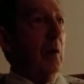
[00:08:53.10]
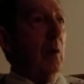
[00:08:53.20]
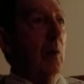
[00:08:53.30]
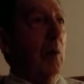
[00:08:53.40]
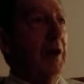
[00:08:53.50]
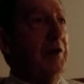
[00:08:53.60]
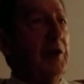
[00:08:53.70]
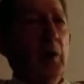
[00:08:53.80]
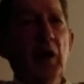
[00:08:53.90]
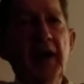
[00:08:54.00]
what
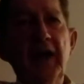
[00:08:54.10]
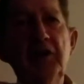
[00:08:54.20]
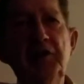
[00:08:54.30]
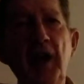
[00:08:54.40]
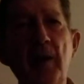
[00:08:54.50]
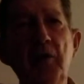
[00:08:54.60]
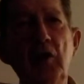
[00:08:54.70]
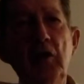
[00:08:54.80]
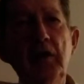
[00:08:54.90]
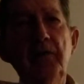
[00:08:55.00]
kind of job you
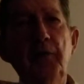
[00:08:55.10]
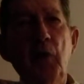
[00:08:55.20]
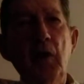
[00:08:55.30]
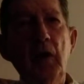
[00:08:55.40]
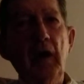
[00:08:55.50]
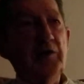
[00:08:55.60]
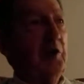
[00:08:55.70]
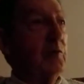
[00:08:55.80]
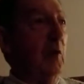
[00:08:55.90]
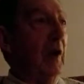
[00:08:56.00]
looking for?" I says,
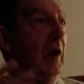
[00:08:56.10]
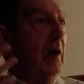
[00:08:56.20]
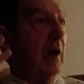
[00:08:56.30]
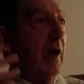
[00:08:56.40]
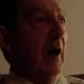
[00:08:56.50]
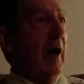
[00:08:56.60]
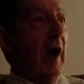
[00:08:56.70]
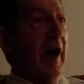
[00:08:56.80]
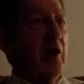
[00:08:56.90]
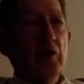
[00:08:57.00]
"Well,
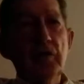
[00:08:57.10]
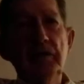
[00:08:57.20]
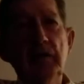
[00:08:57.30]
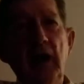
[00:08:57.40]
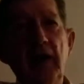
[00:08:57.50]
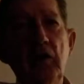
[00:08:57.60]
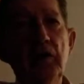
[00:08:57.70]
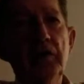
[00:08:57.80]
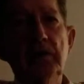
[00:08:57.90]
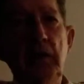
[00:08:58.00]
I heard
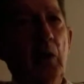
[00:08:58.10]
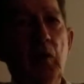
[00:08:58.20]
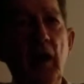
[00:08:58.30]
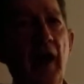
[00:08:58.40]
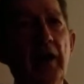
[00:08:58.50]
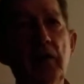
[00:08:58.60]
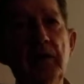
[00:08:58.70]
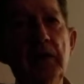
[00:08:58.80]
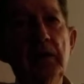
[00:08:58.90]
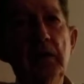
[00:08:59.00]
they were
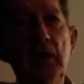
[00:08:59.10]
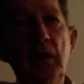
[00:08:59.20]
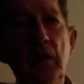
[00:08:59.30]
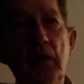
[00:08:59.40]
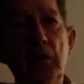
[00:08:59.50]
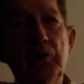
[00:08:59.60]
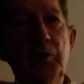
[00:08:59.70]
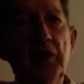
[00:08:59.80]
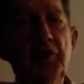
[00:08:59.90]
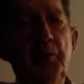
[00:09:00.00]
hiring
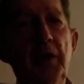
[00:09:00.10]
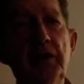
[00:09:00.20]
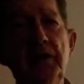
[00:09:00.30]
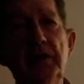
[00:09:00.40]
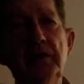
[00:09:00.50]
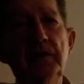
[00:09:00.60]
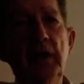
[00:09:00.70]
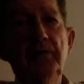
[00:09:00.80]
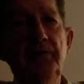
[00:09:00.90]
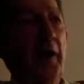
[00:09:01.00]
switchmen
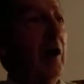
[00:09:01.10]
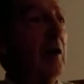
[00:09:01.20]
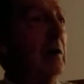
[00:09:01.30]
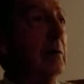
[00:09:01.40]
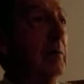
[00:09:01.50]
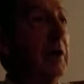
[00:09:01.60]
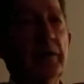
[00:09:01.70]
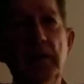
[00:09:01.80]
and firemen.